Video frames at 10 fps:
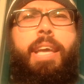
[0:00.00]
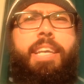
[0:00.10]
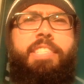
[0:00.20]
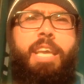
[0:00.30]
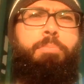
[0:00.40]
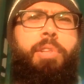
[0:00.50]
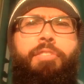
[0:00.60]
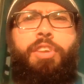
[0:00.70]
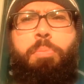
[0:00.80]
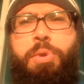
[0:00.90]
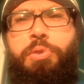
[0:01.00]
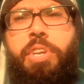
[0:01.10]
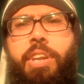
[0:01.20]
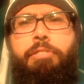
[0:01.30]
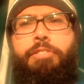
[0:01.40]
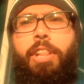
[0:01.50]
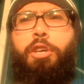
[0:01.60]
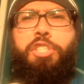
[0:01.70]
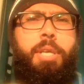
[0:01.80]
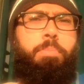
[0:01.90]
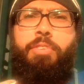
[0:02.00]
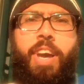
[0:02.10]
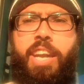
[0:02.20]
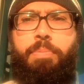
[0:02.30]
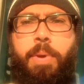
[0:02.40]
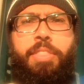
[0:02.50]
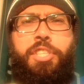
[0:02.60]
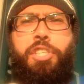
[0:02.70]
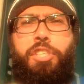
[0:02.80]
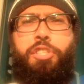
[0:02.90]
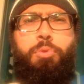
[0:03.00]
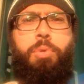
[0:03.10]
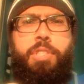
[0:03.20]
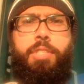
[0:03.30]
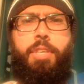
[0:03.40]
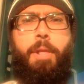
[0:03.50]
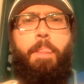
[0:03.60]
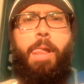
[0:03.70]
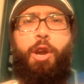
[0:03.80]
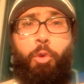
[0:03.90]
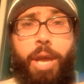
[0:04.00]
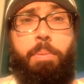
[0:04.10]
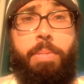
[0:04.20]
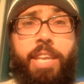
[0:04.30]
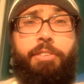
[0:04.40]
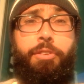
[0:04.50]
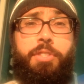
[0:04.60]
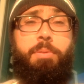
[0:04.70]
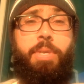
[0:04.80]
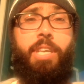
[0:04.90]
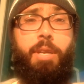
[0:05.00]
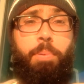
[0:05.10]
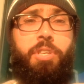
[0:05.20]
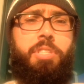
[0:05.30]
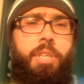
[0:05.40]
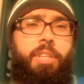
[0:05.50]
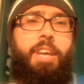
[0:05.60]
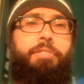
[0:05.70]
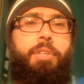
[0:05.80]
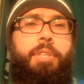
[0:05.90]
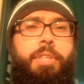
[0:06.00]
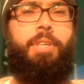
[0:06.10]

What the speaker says: example of communion and fellowship provided by the church was quite meaningful to me on a personal level.